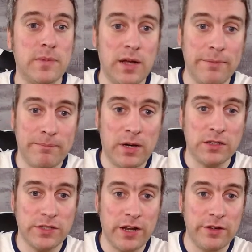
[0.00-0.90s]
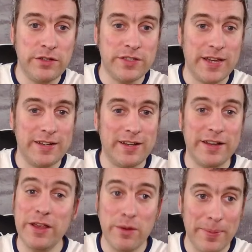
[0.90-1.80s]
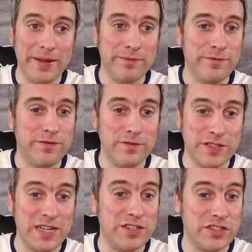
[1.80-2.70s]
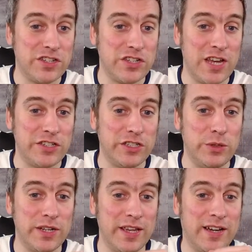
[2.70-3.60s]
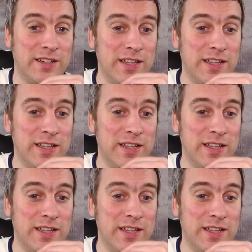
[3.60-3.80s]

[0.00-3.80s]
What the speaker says: Mark, I know you stayed, I know you're being facetious as you usually are.